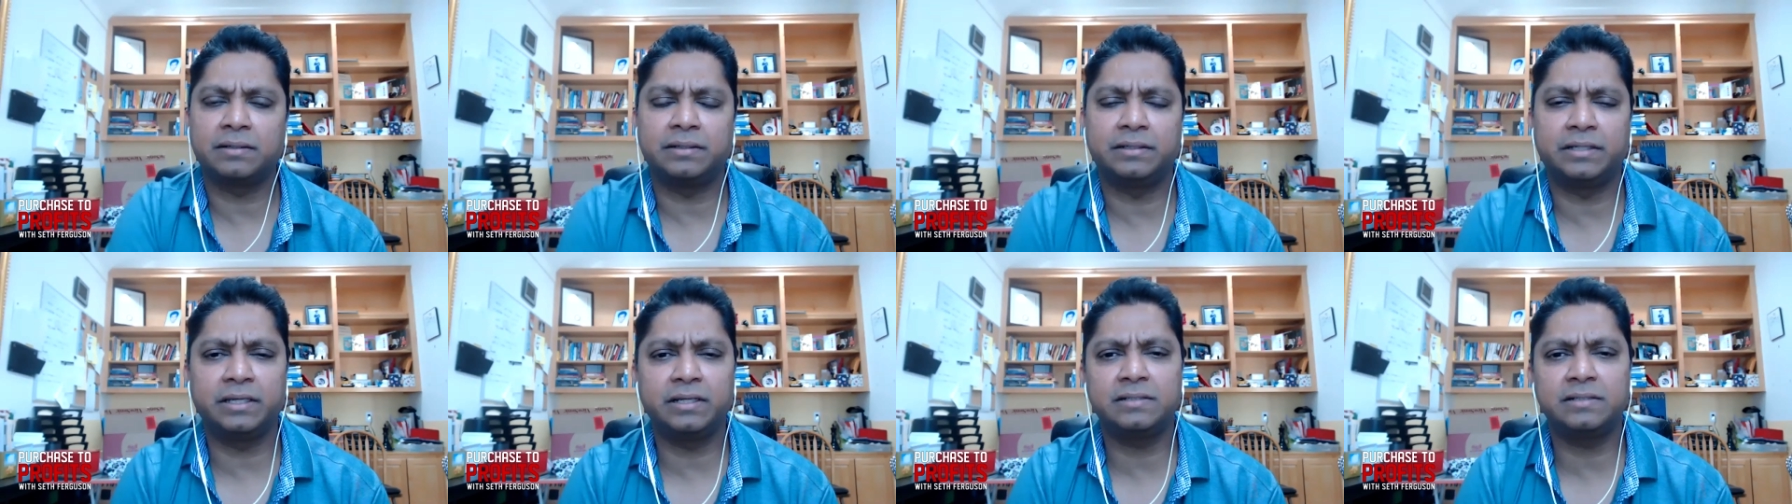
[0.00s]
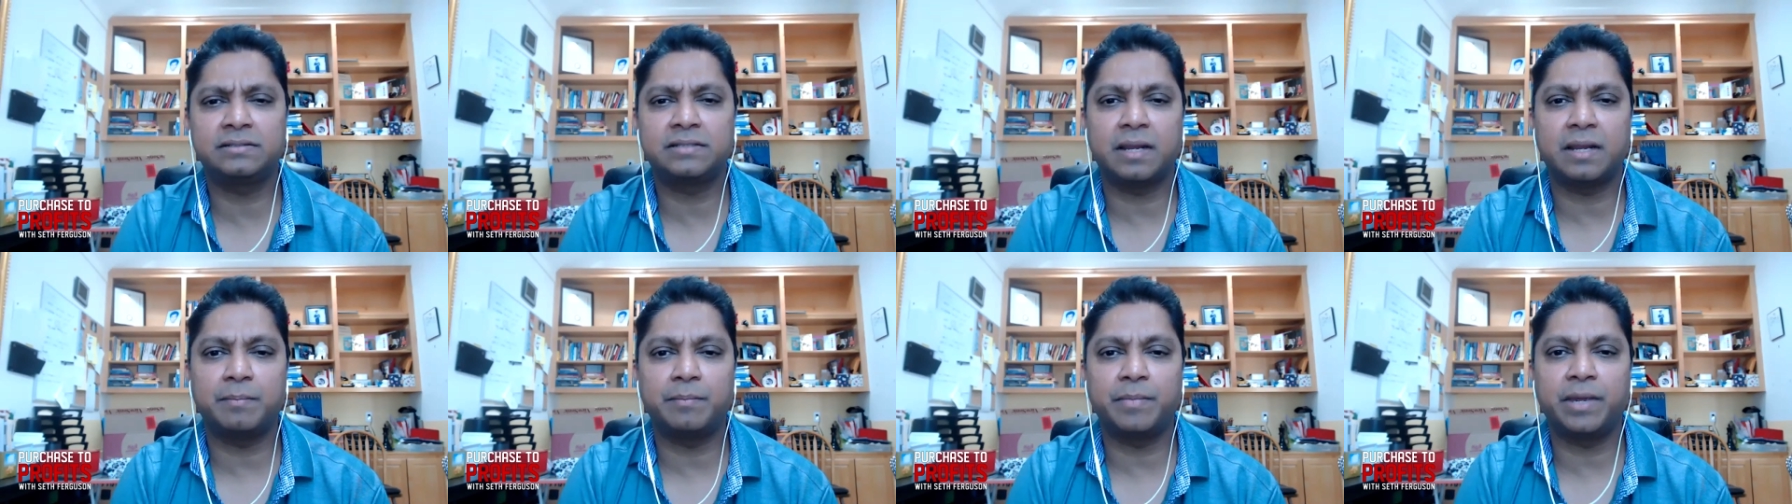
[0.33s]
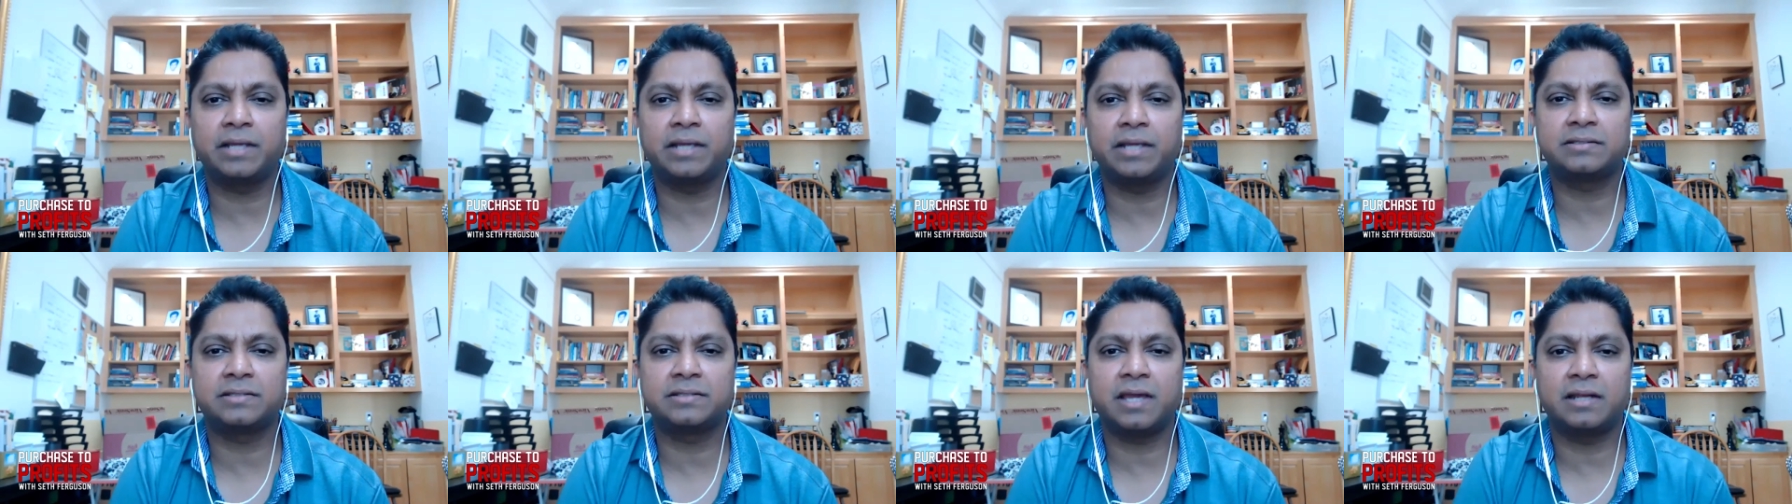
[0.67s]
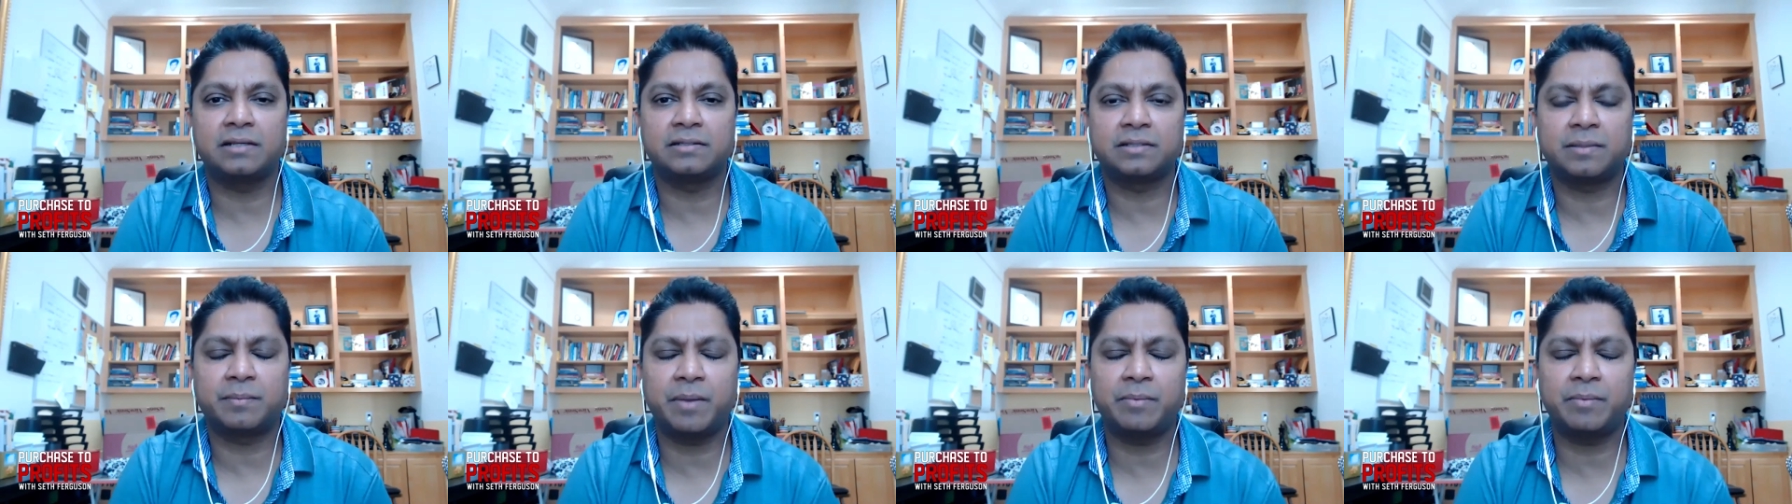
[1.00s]
deals that make
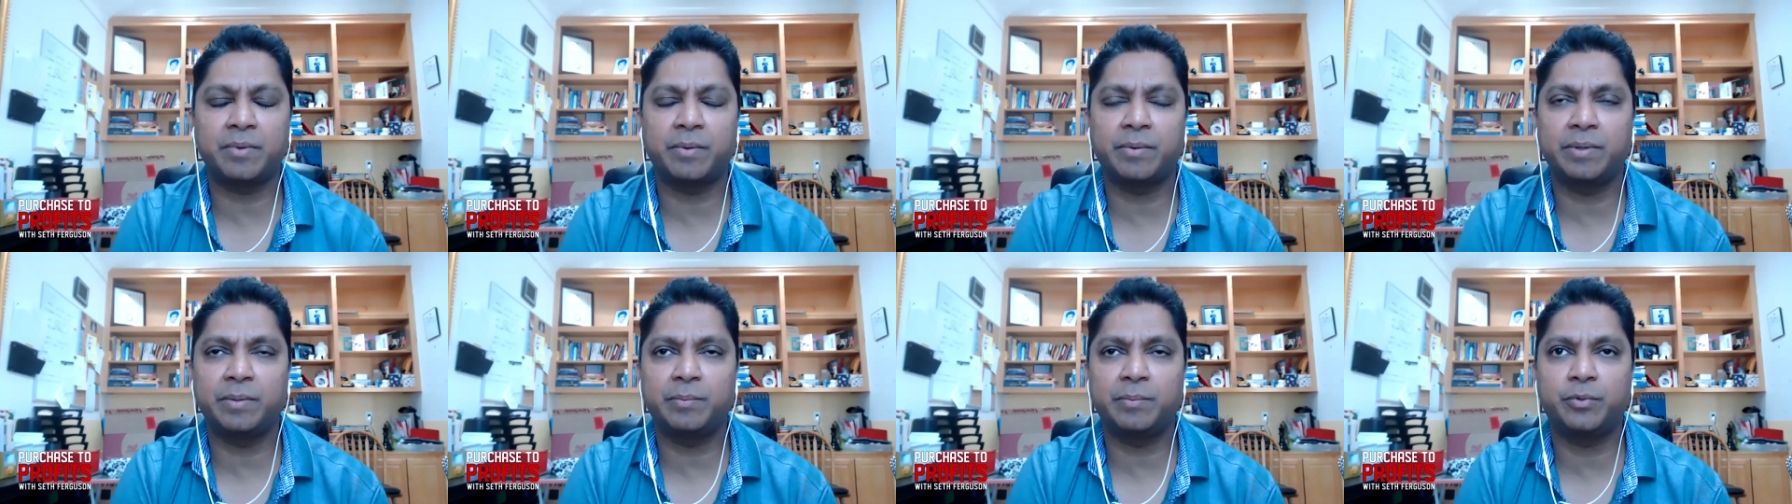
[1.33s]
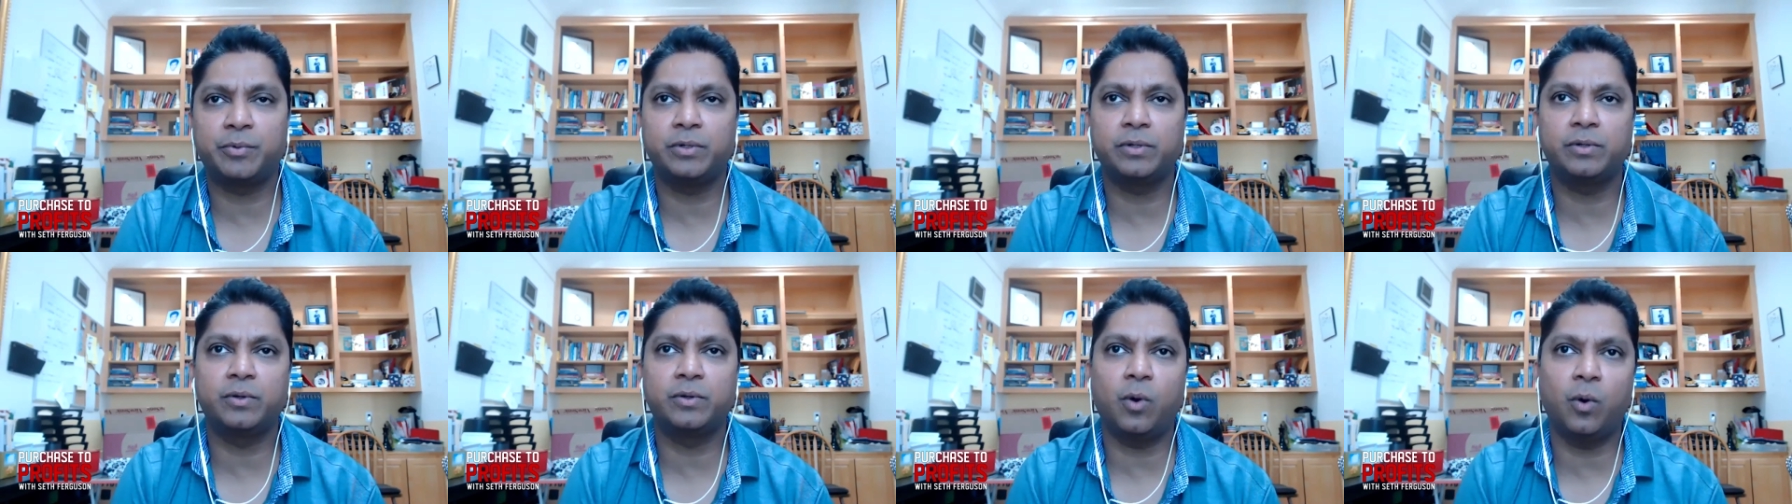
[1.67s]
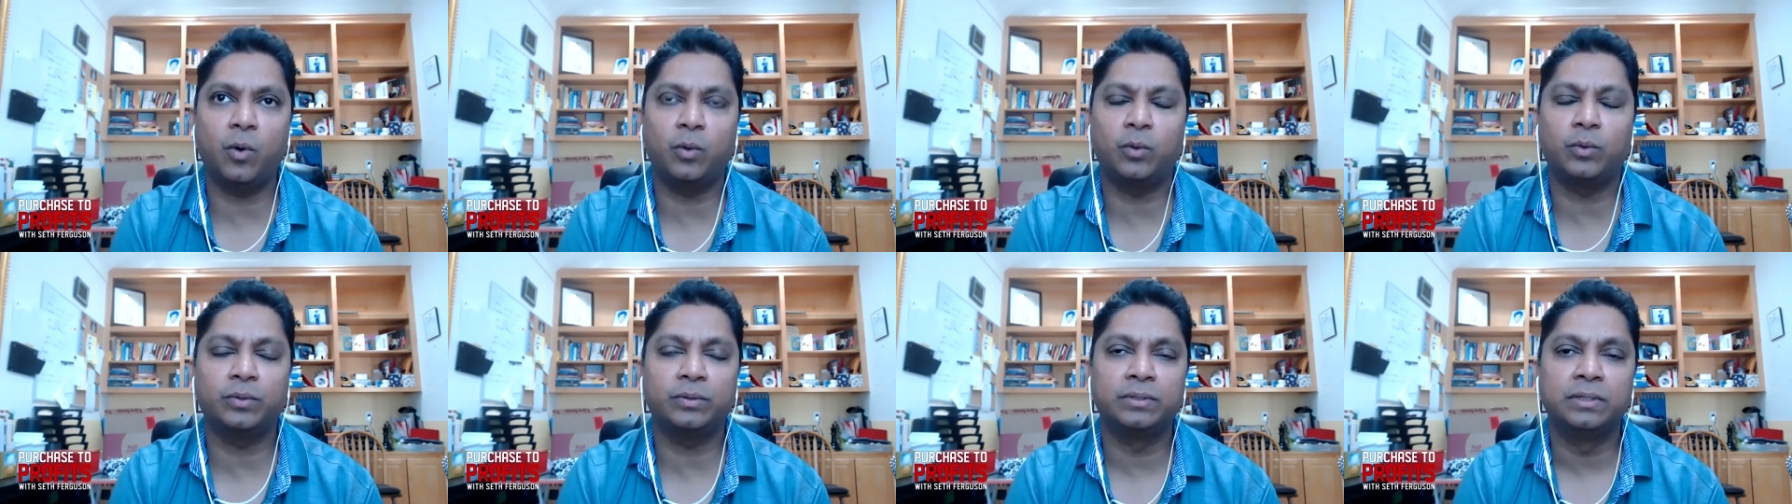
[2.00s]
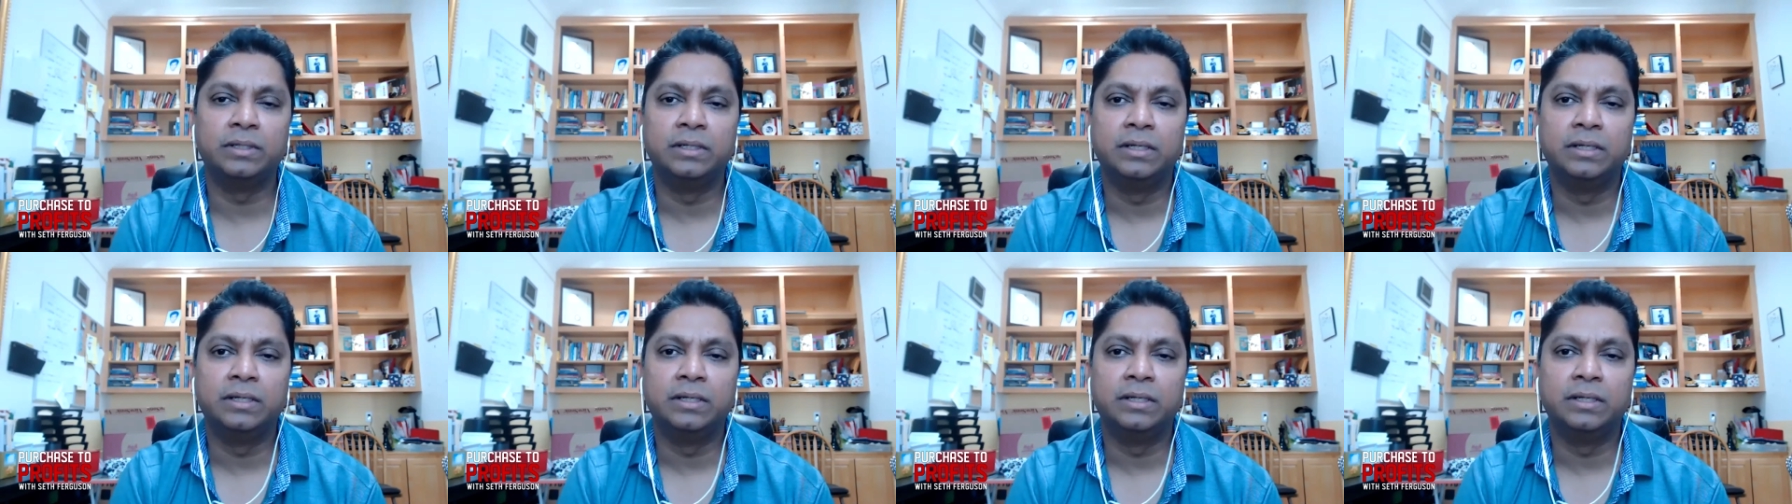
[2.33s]
sense sometimes when you put goal